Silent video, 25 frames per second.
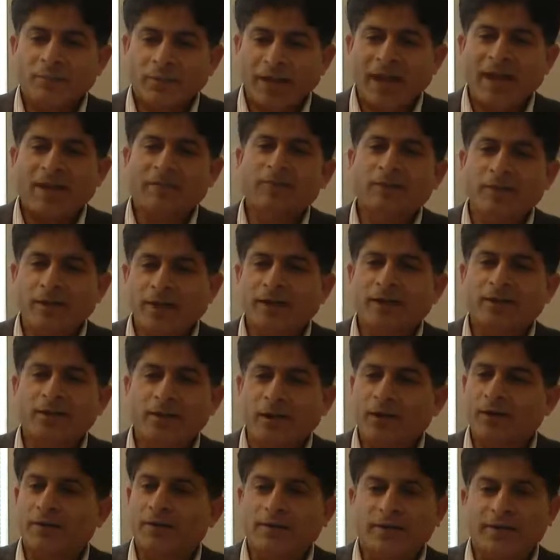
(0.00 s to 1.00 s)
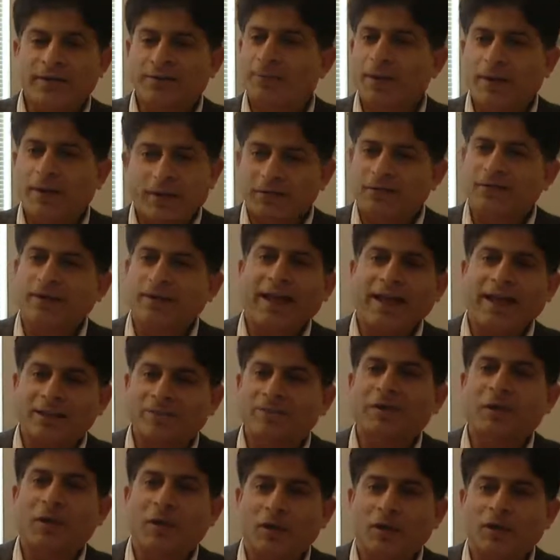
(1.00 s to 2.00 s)
we have the right context, because
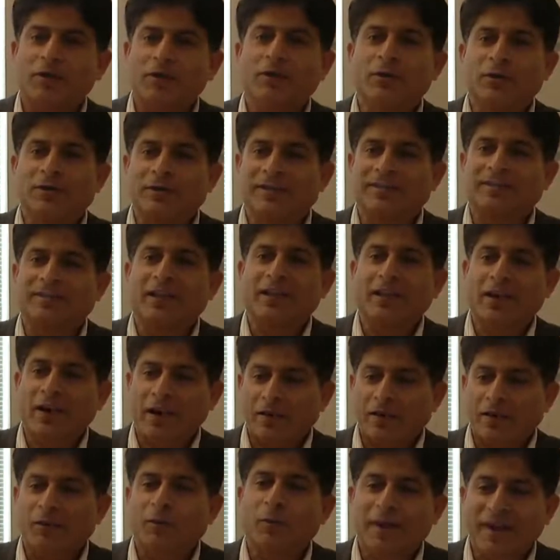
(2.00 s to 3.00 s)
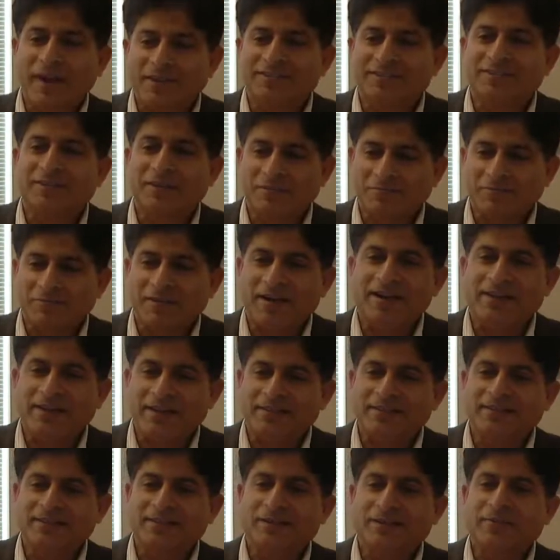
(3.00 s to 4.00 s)
as we all know, there's a lot of ways to define
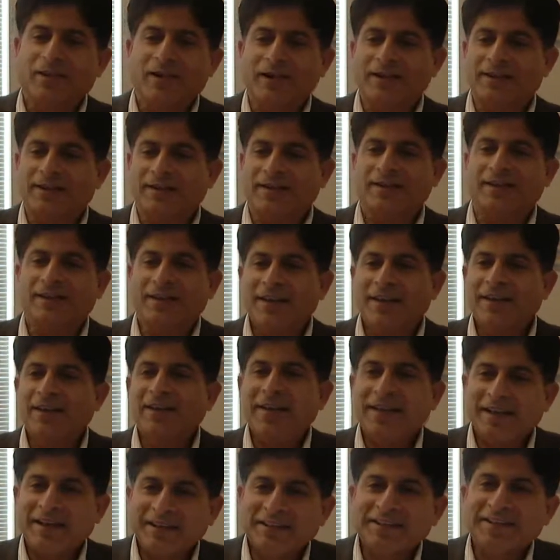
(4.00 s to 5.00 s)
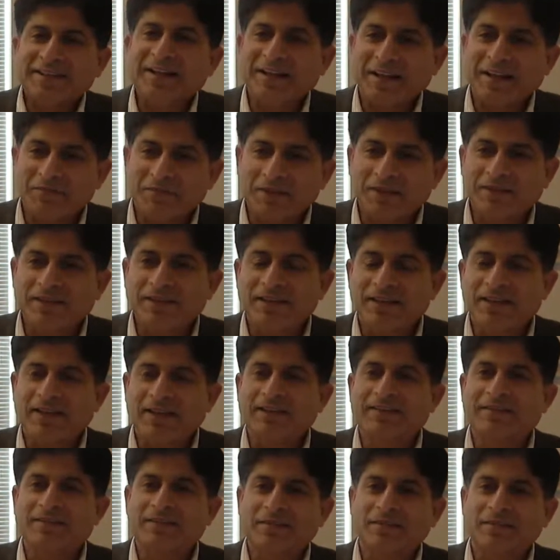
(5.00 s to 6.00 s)
SD-WAN, and anything and everything
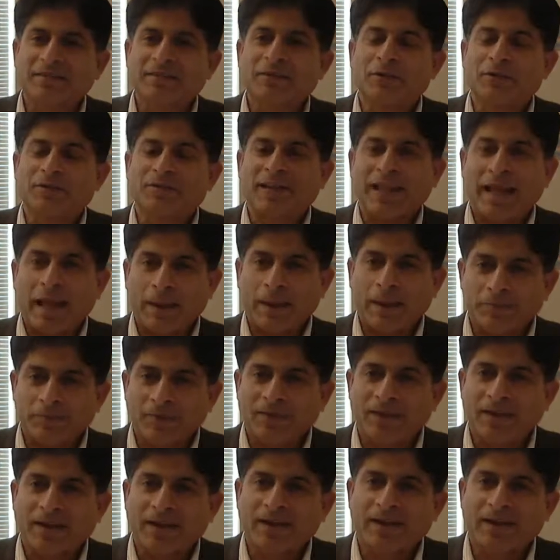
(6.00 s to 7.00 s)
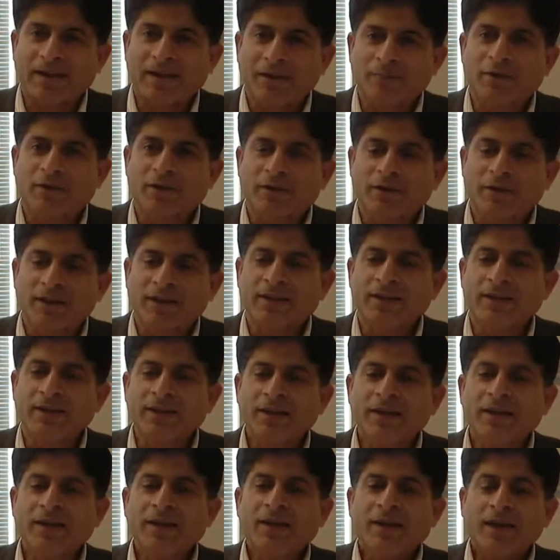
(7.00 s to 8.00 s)
gets slapped with that label today.
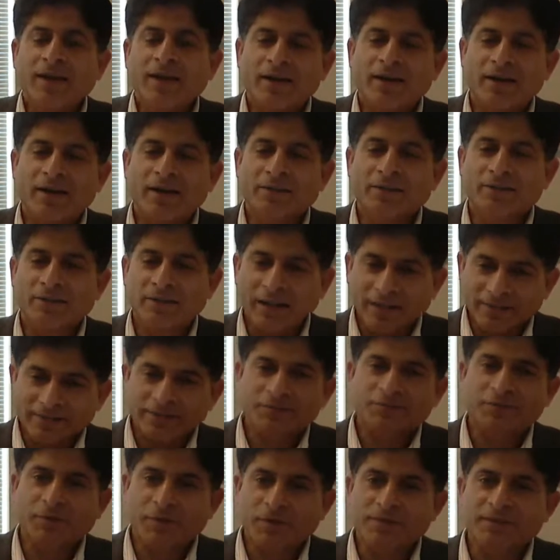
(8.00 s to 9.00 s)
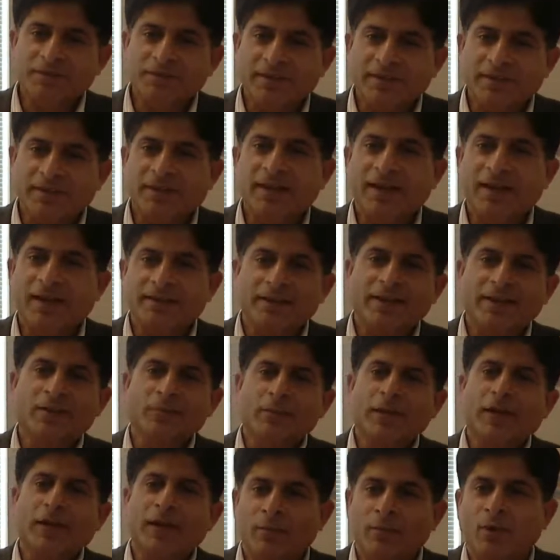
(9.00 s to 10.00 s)
So that's the first thing. And
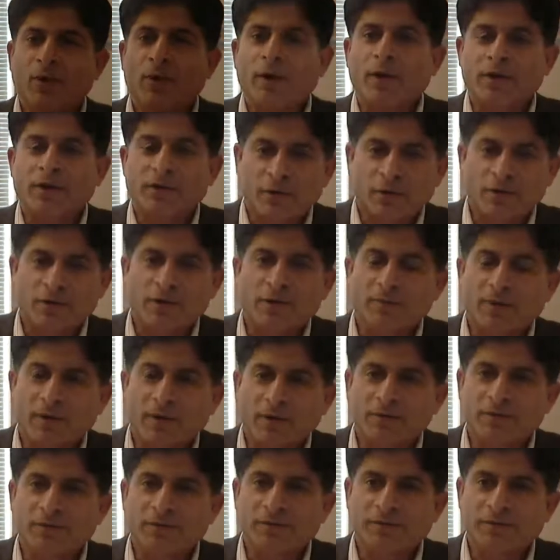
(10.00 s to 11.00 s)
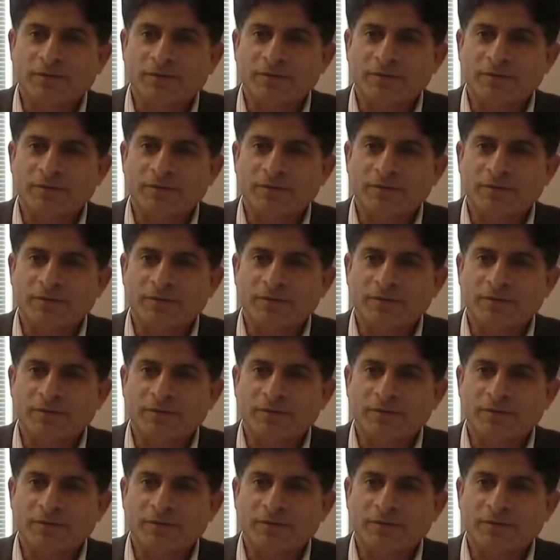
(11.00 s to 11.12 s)
then we'll go and talk about